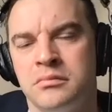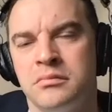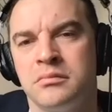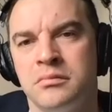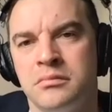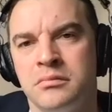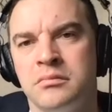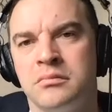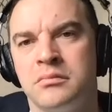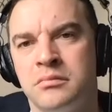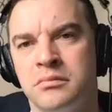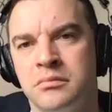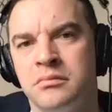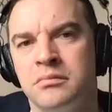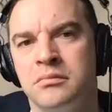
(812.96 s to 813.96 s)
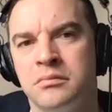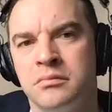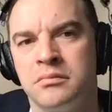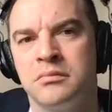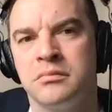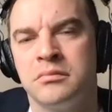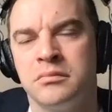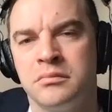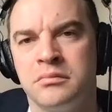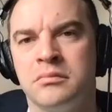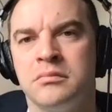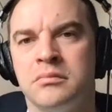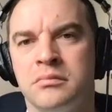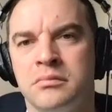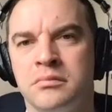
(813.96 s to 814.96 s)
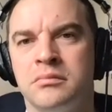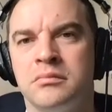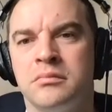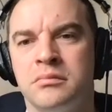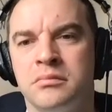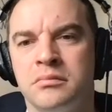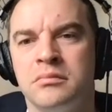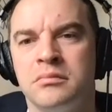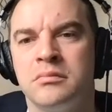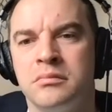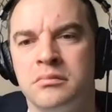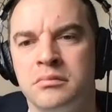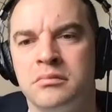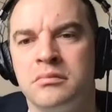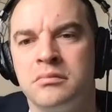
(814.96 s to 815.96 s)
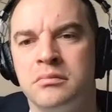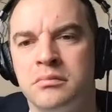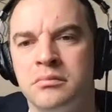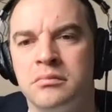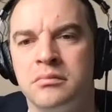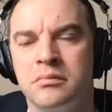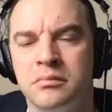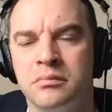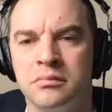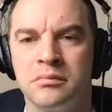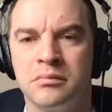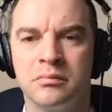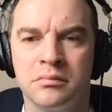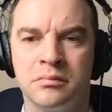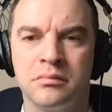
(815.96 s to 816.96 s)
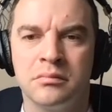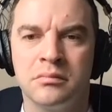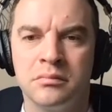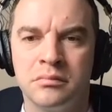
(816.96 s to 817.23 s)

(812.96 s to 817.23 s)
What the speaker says: The person shown says nothing.